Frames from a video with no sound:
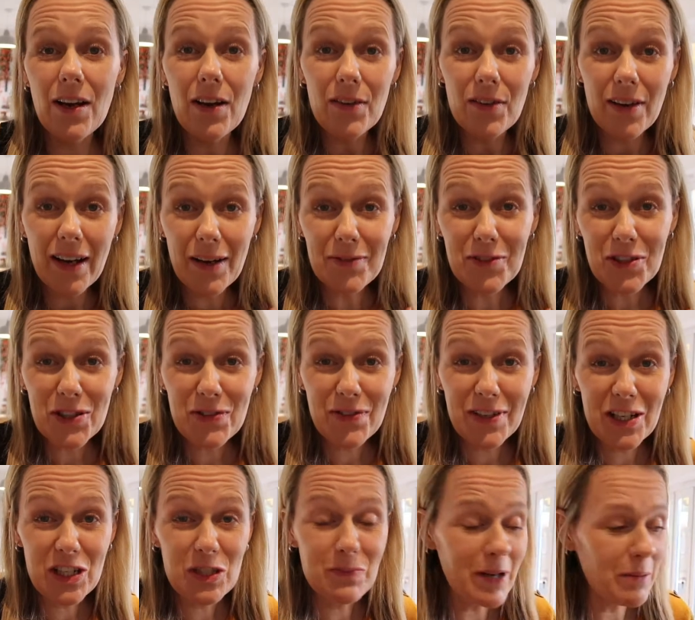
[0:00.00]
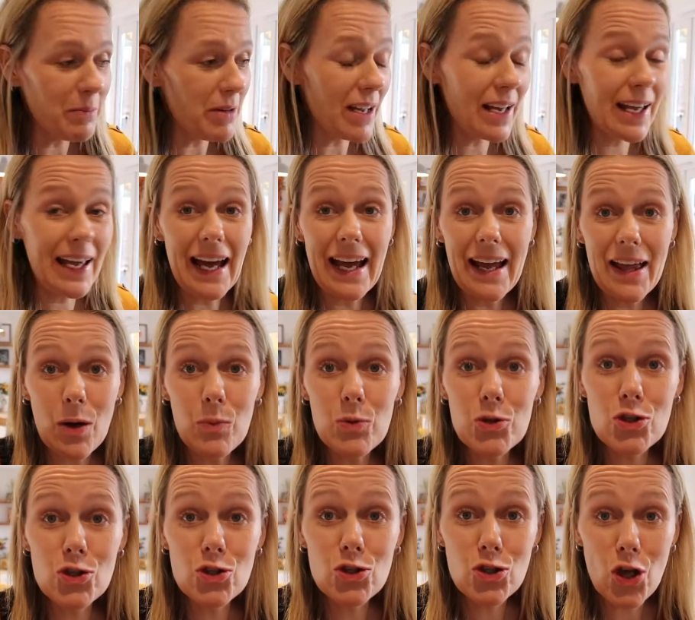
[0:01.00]
Right, I've just finished my mug cake. That
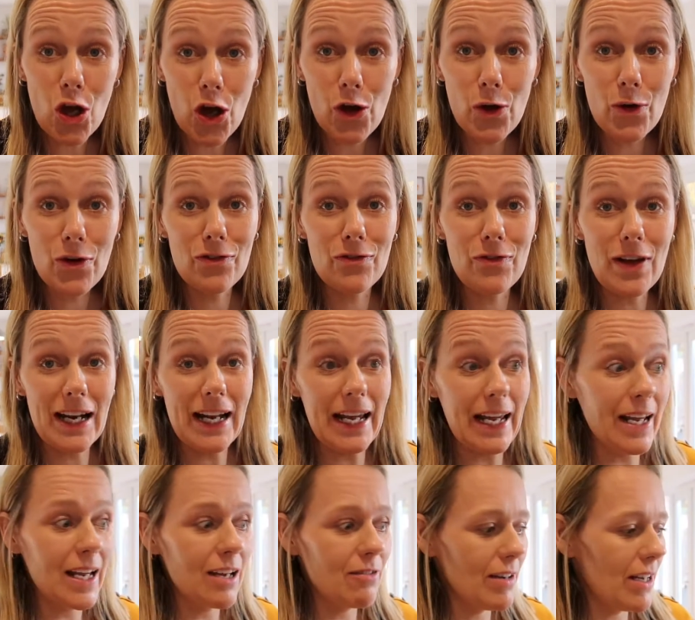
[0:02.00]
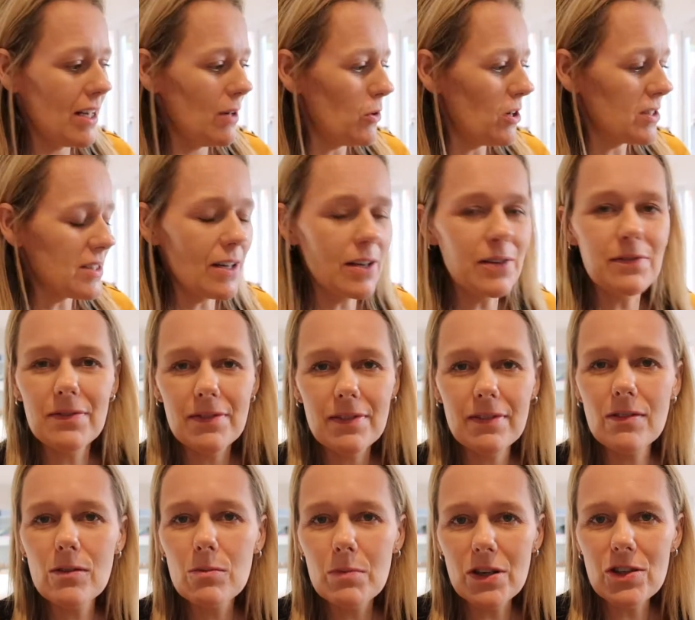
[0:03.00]
was so filling, it really was. I
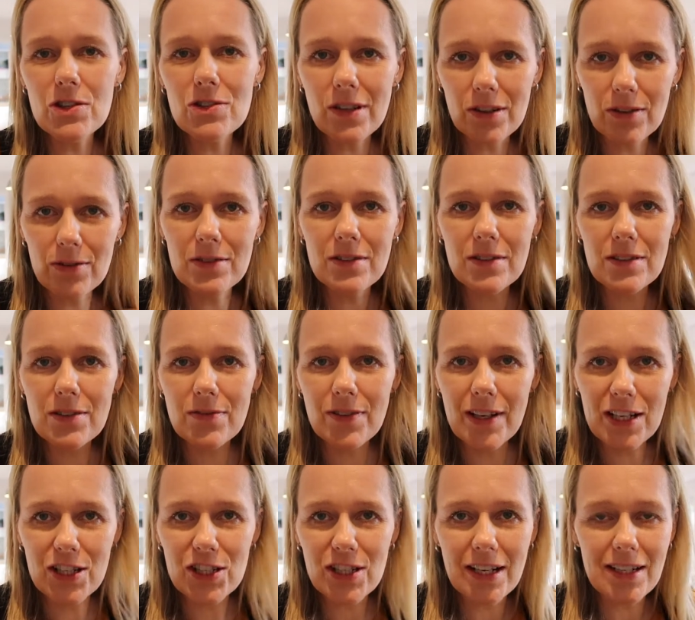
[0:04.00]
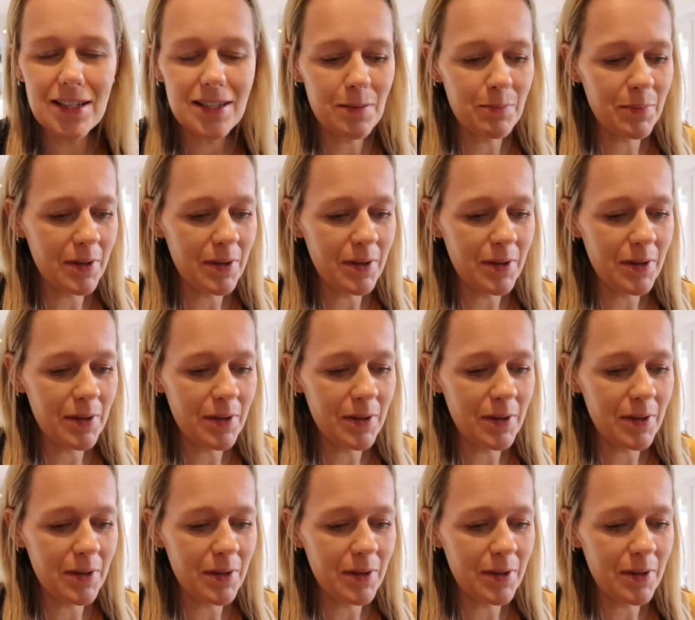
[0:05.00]
almost struggled to finish it.